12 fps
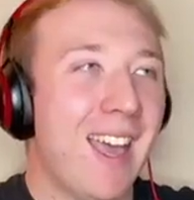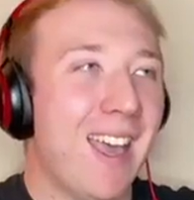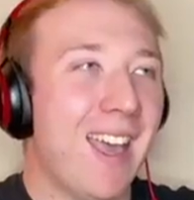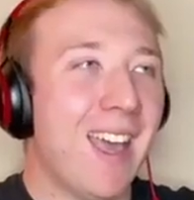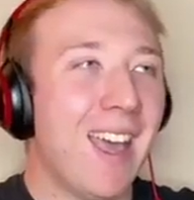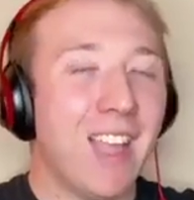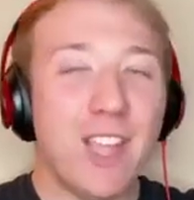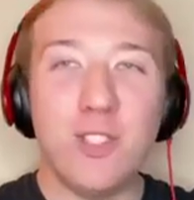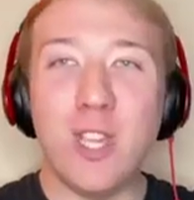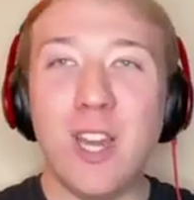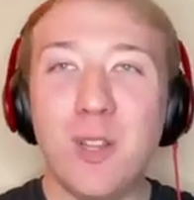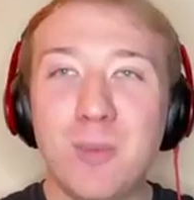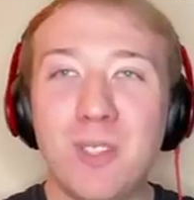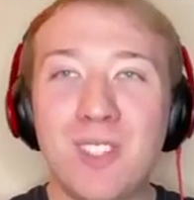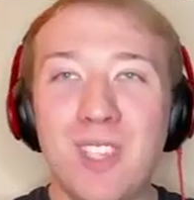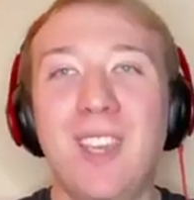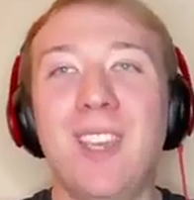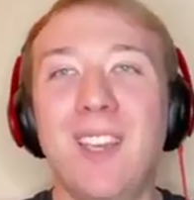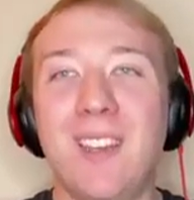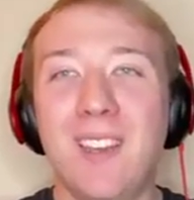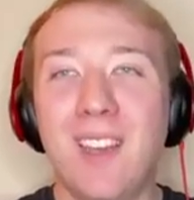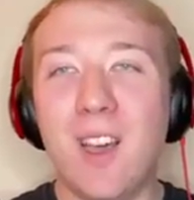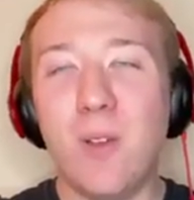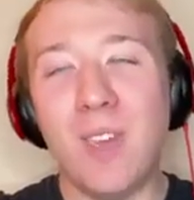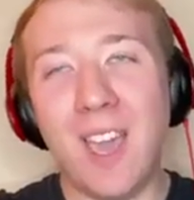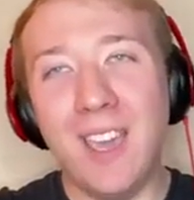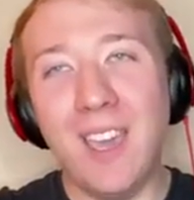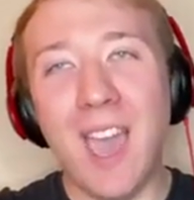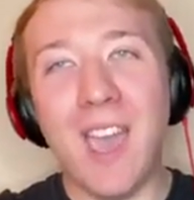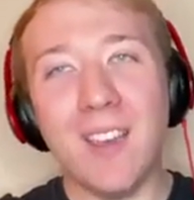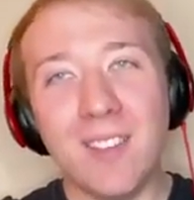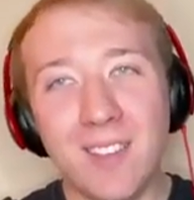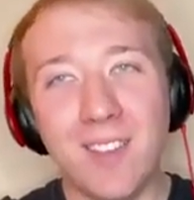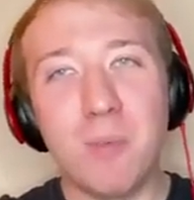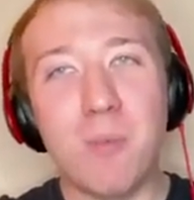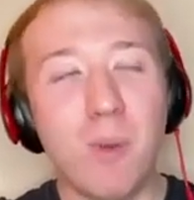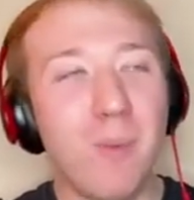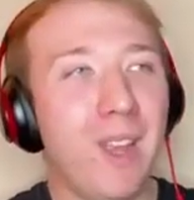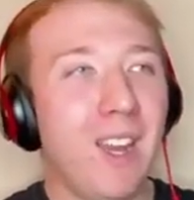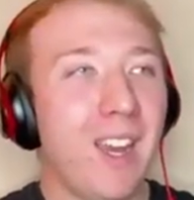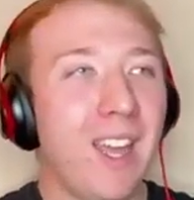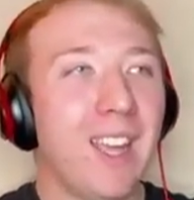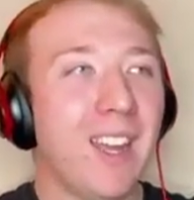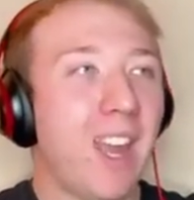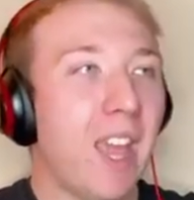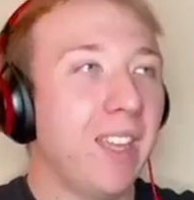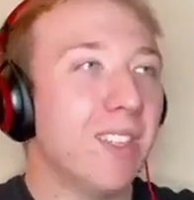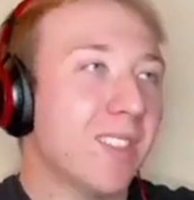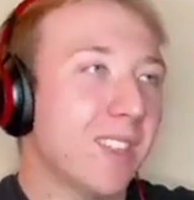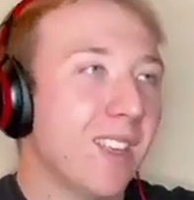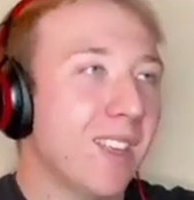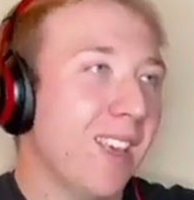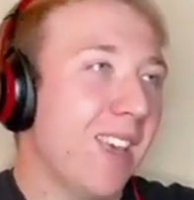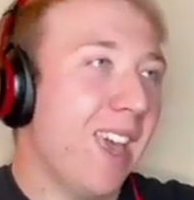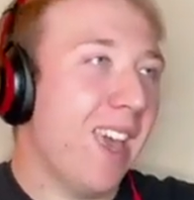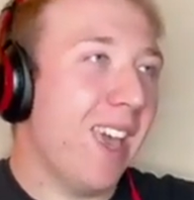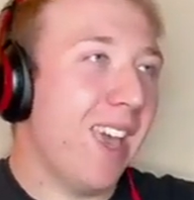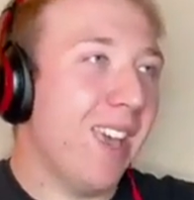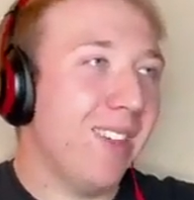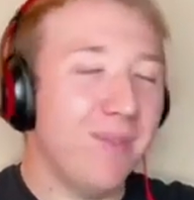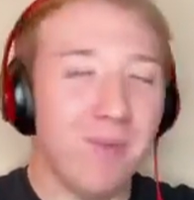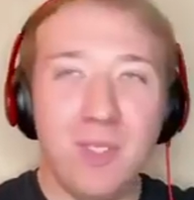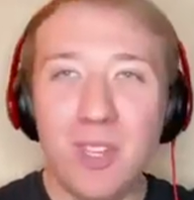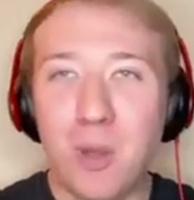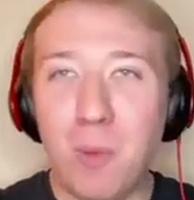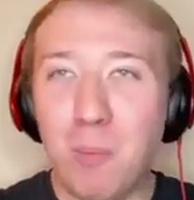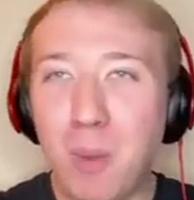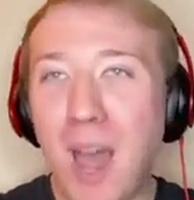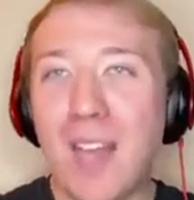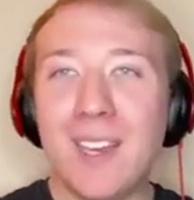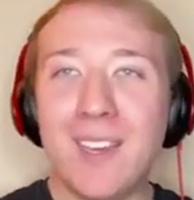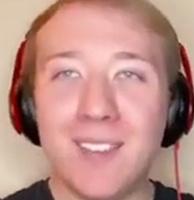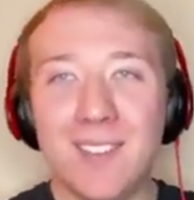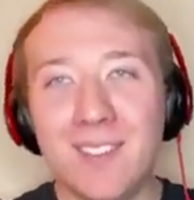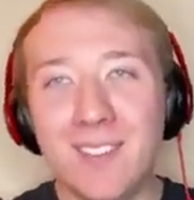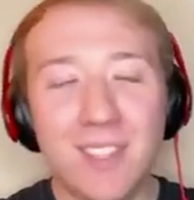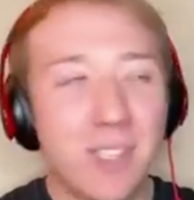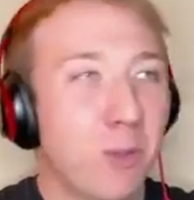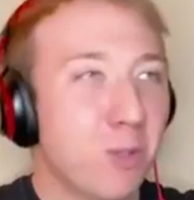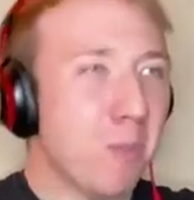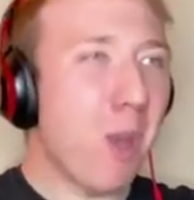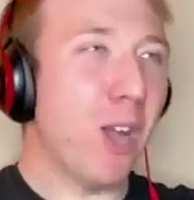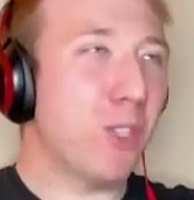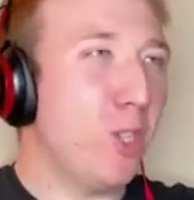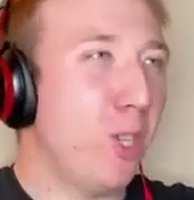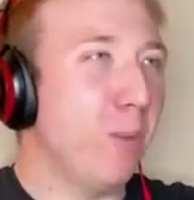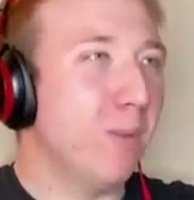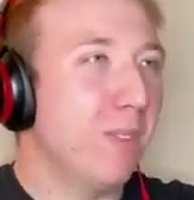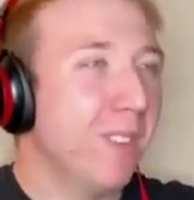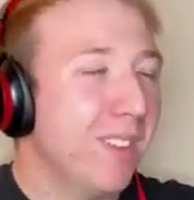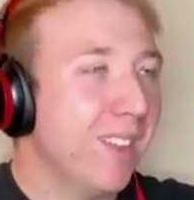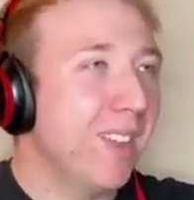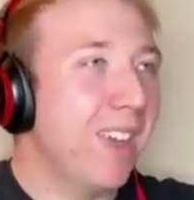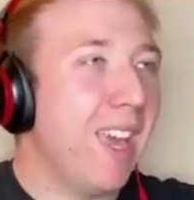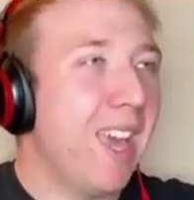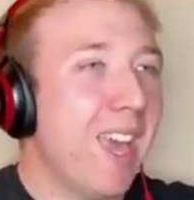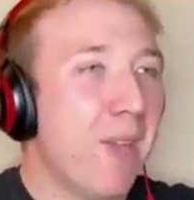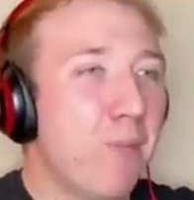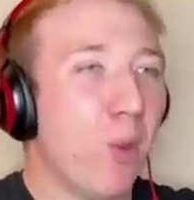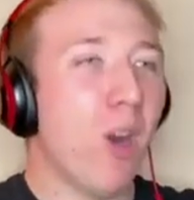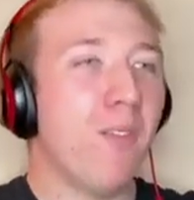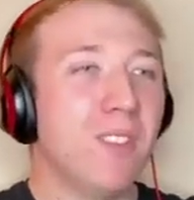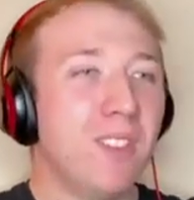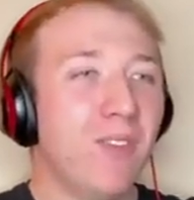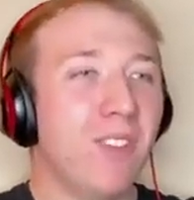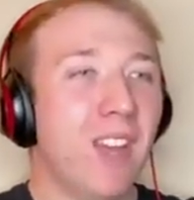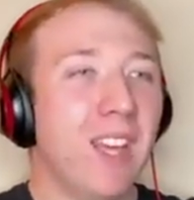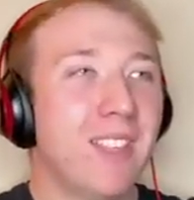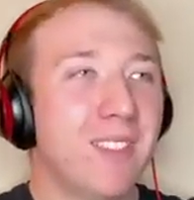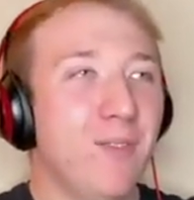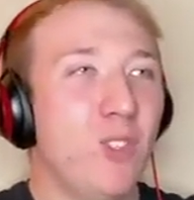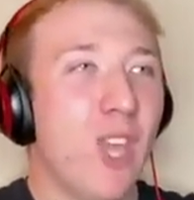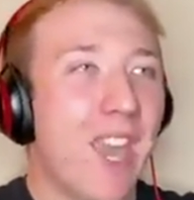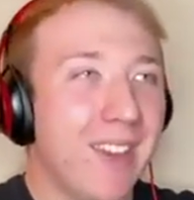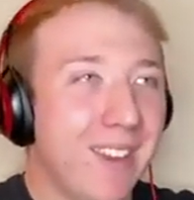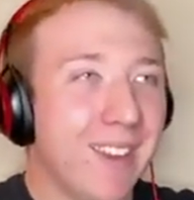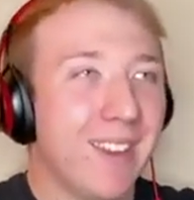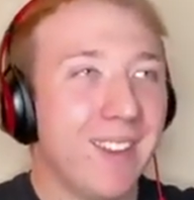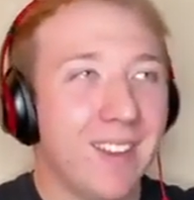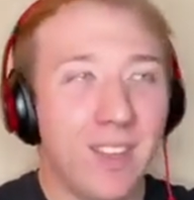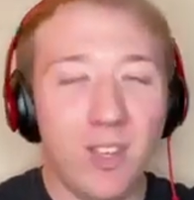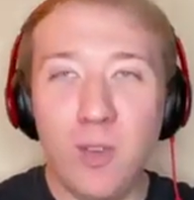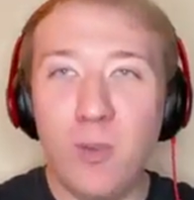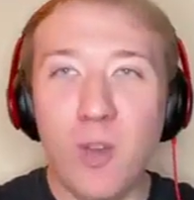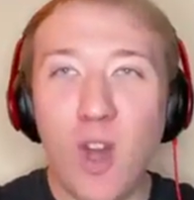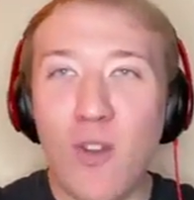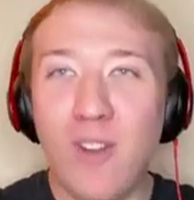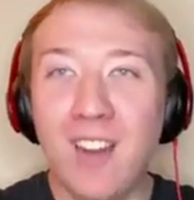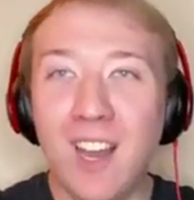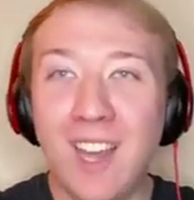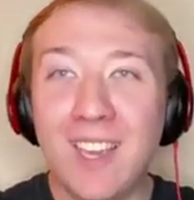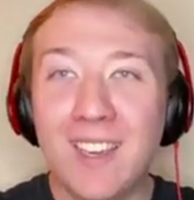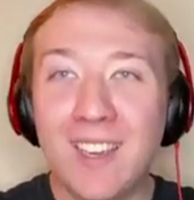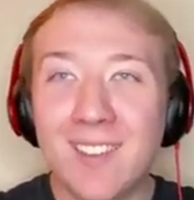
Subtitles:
a gentleman singing, okay, yeah, you're probably in like a nice, black, smart shoe. But obviously for the likes of Jen, who are in like